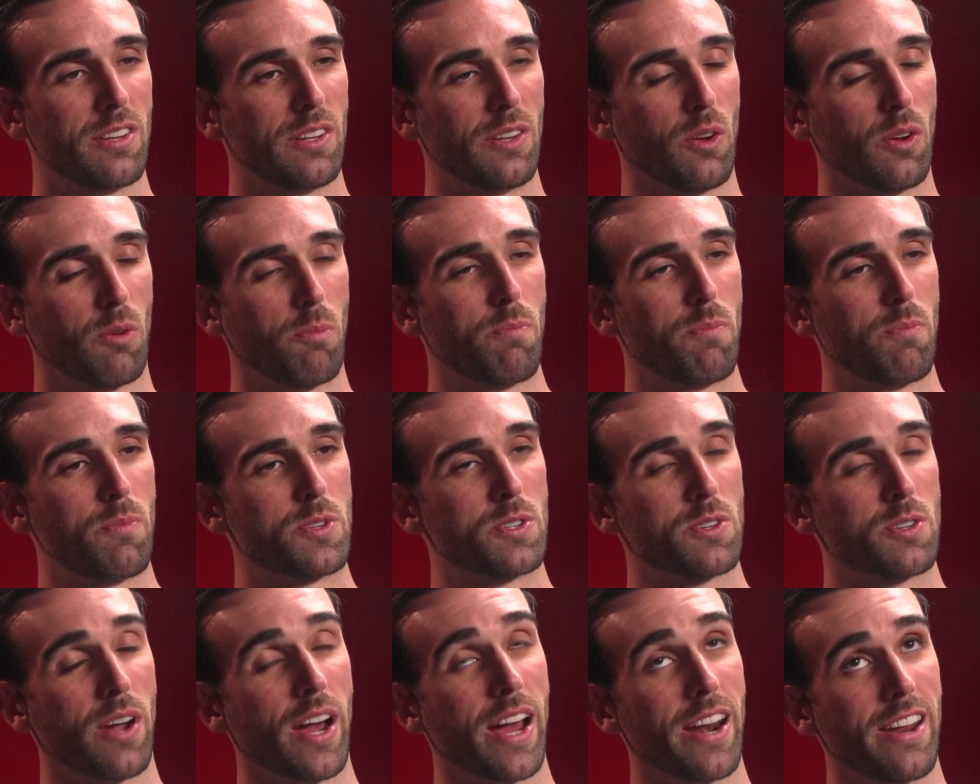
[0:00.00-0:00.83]
to
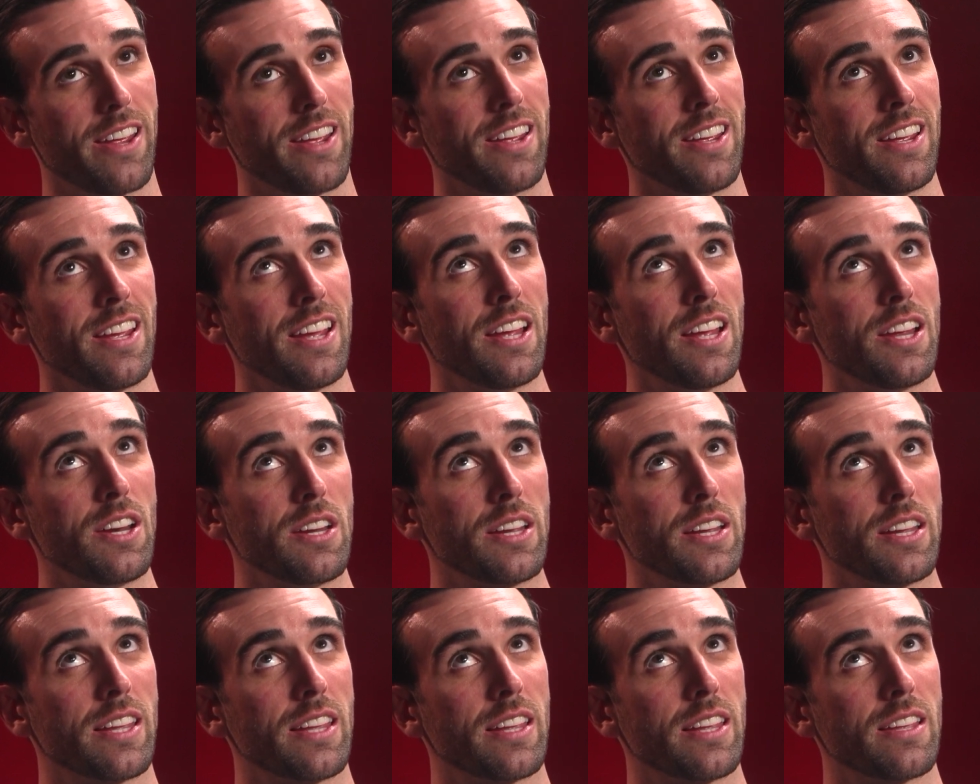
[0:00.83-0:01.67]
try to
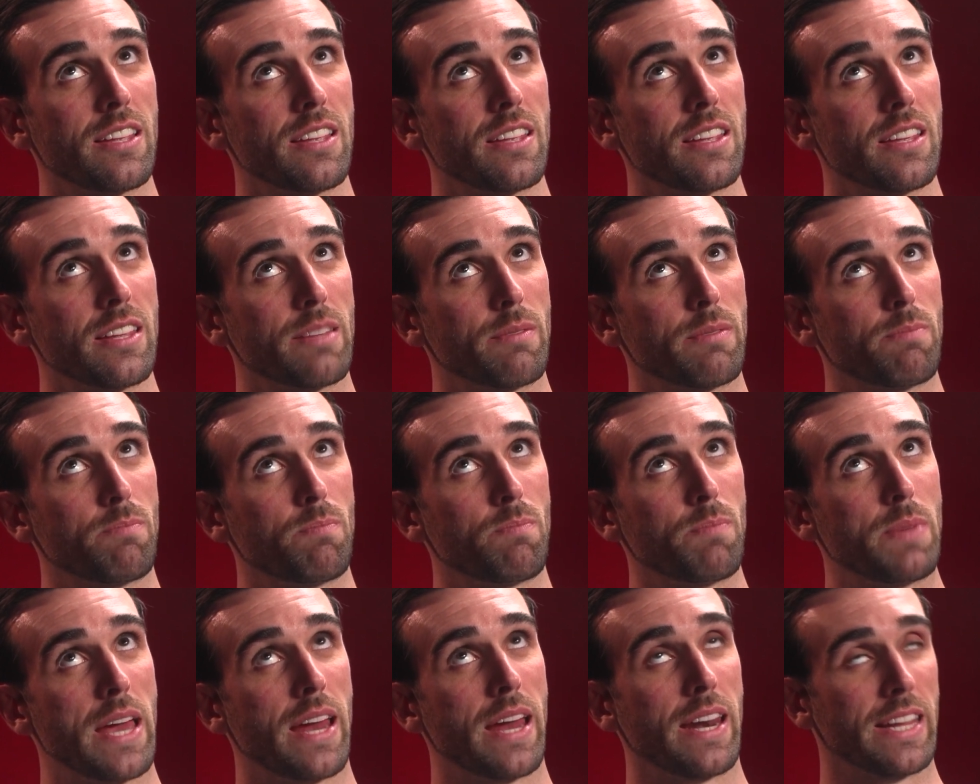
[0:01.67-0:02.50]

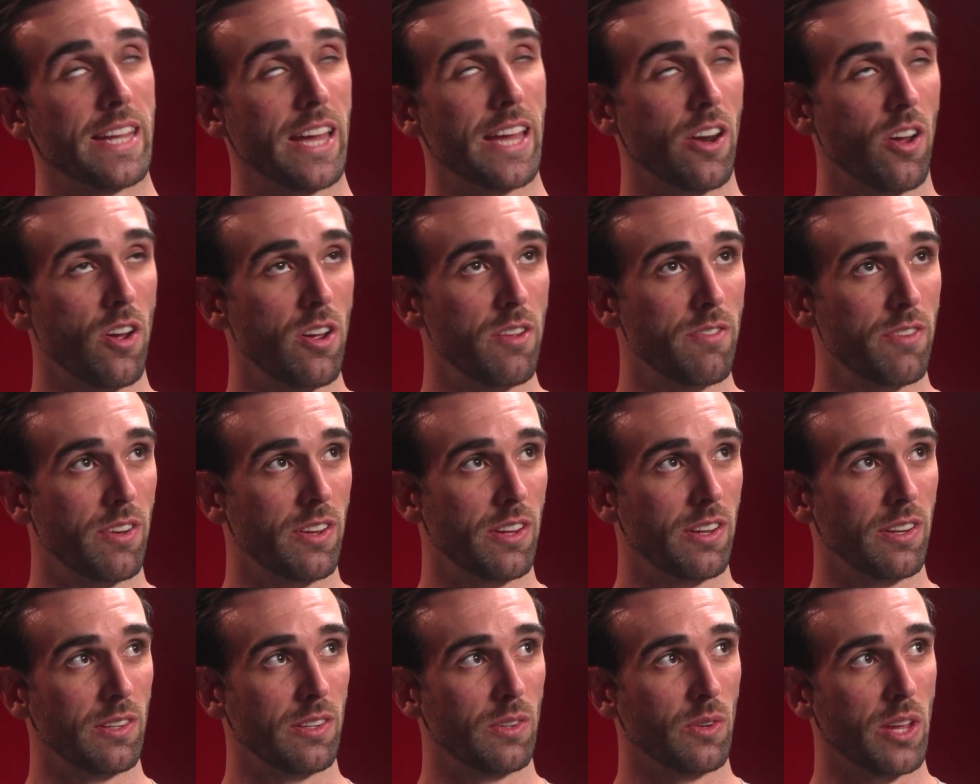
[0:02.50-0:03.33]
be able to get
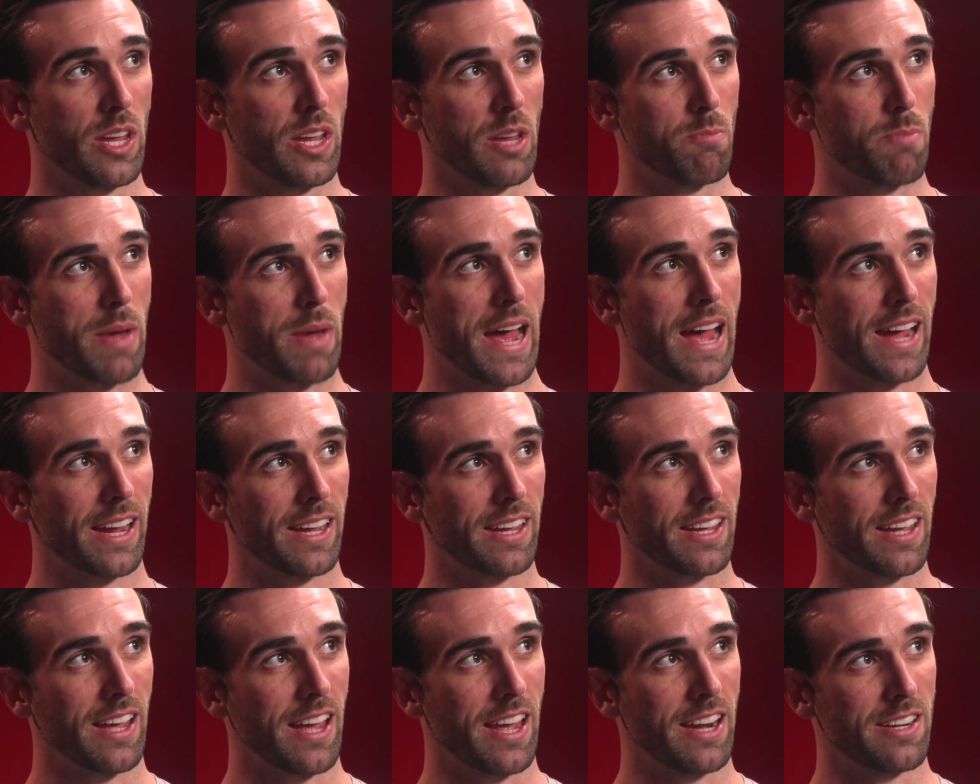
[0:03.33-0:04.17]
over looking back
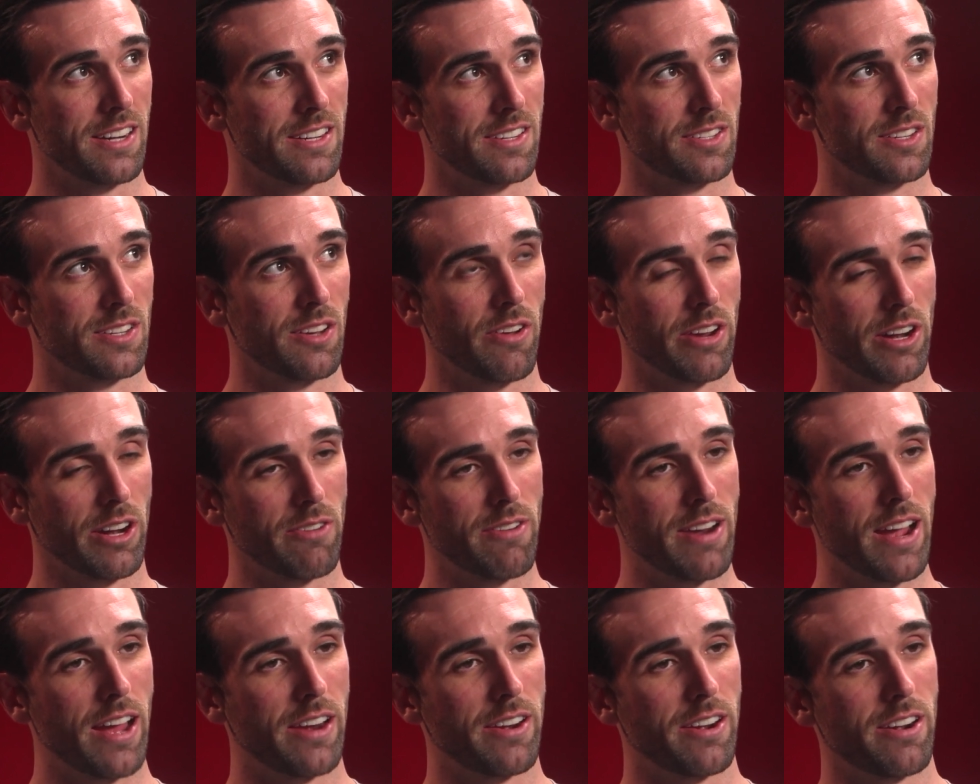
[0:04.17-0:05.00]
and just going
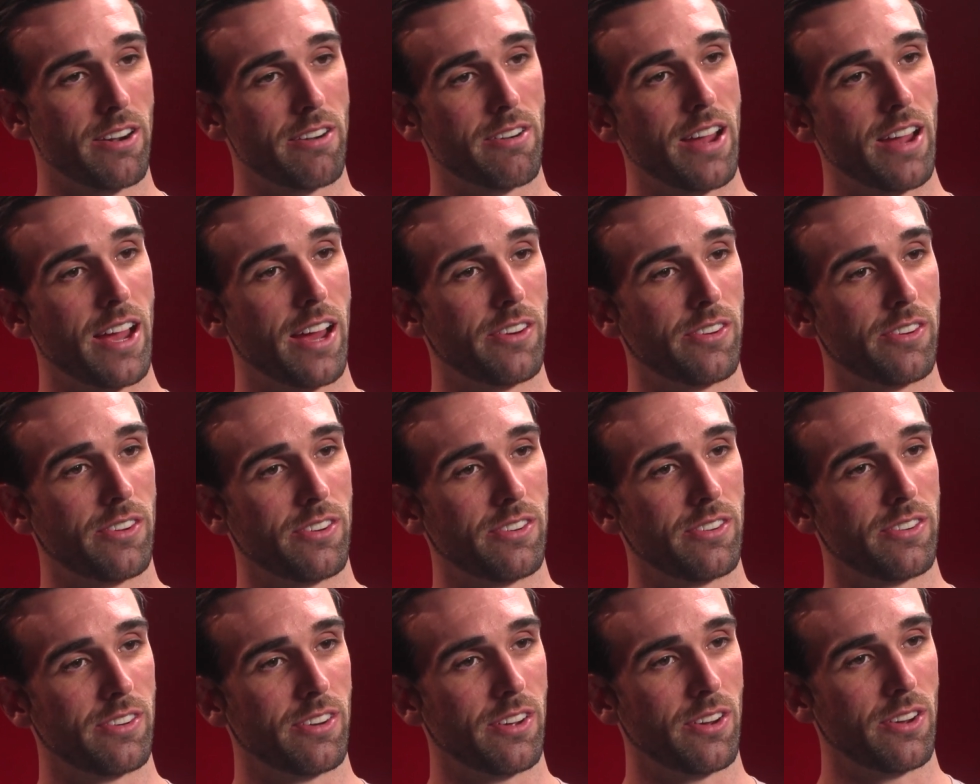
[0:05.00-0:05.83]
around and around
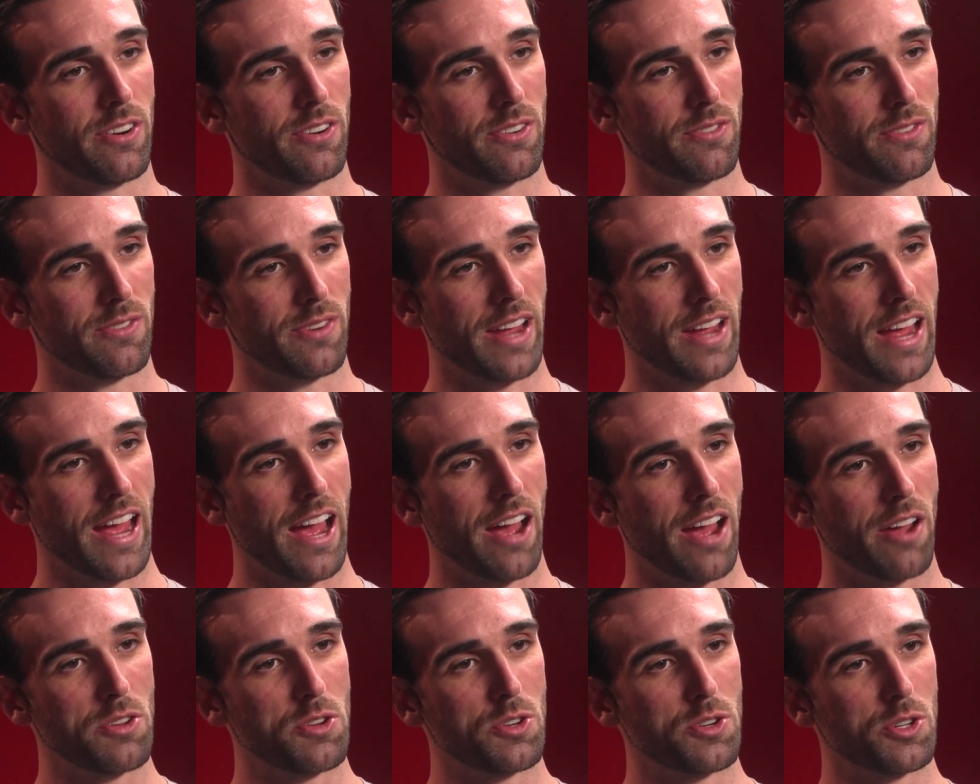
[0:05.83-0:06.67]
on
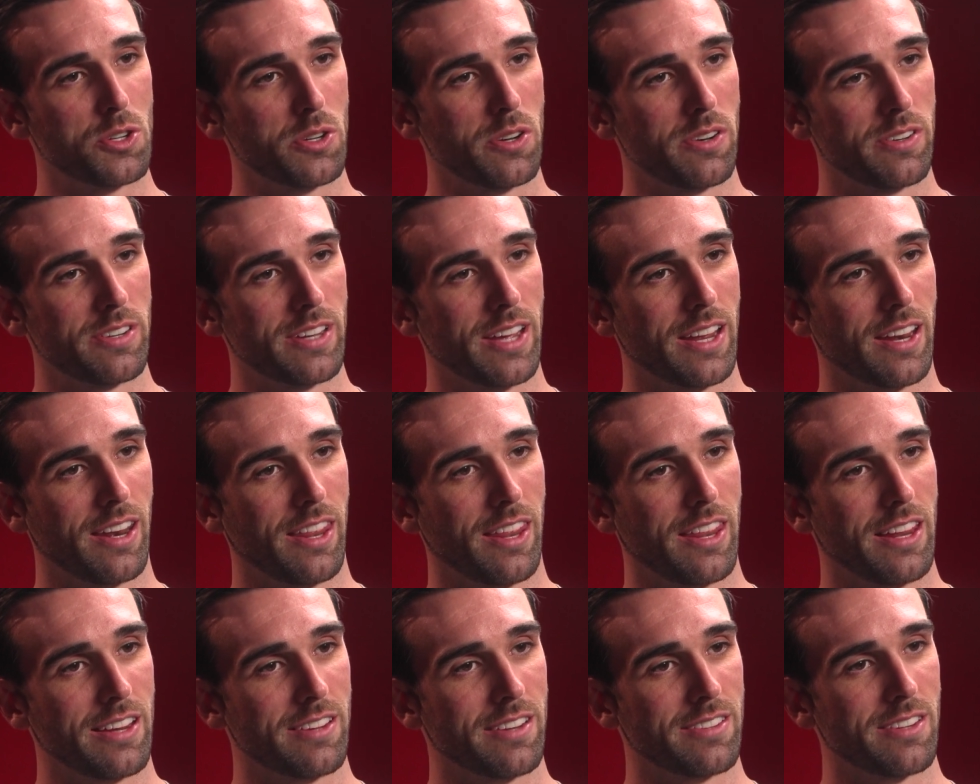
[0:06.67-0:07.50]
how you should have done
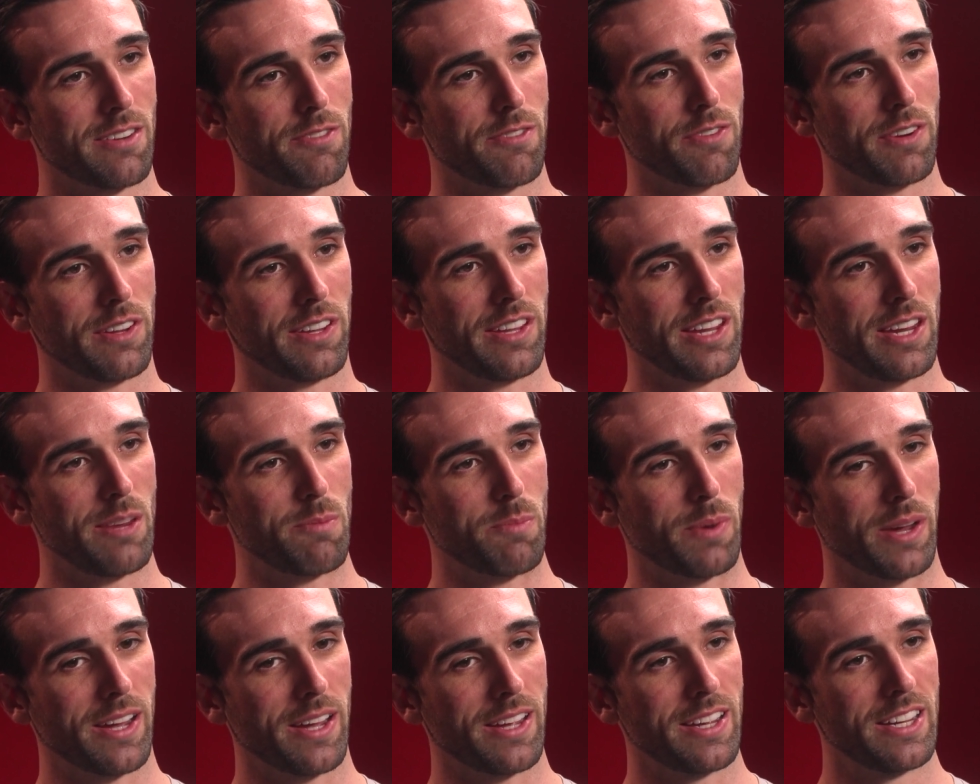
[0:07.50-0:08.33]
things differently.
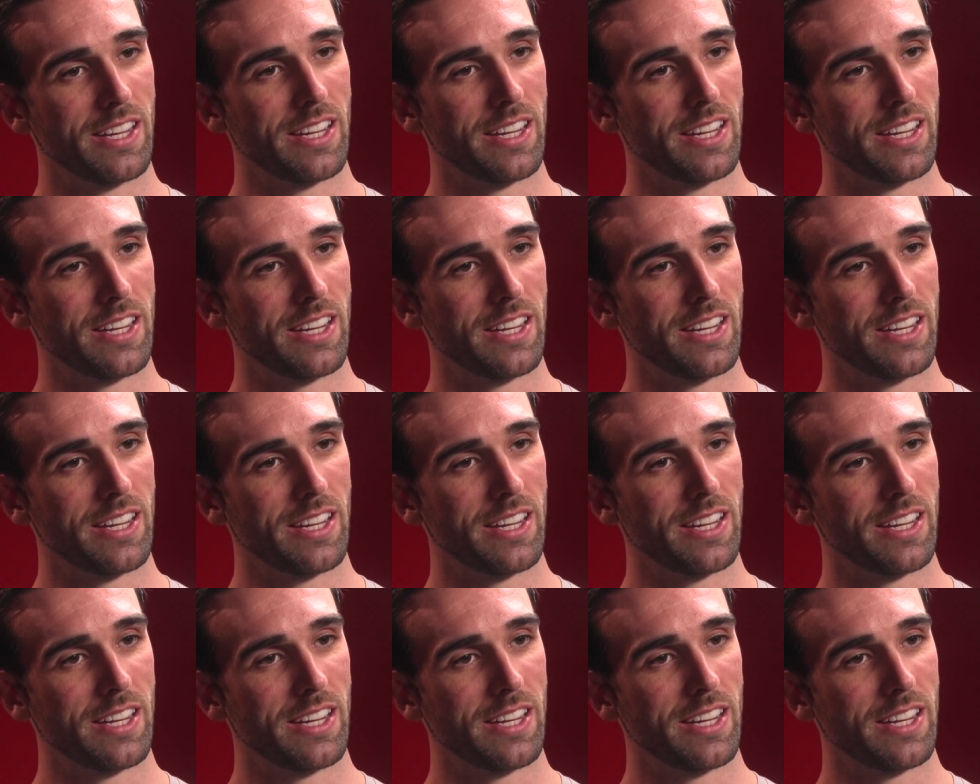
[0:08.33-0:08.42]
But